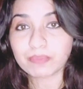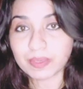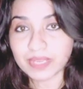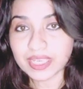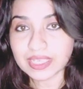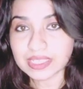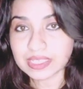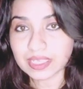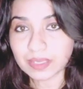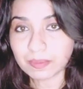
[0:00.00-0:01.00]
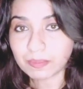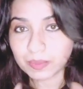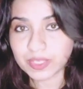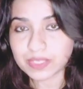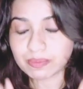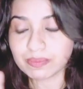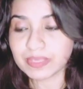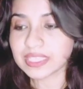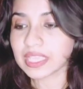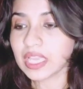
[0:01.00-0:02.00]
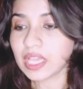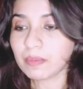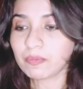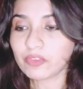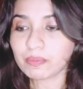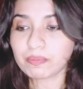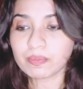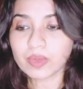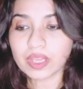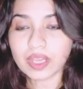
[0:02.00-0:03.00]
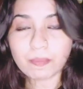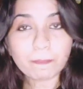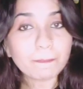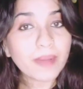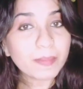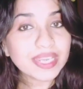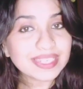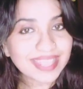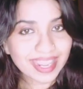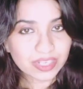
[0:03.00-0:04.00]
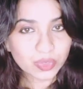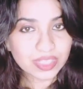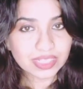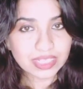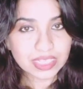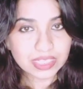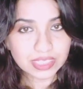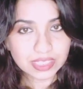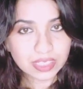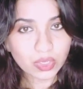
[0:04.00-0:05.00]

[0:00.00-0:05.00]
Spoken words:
permanent purpose, means for permanent characteristics.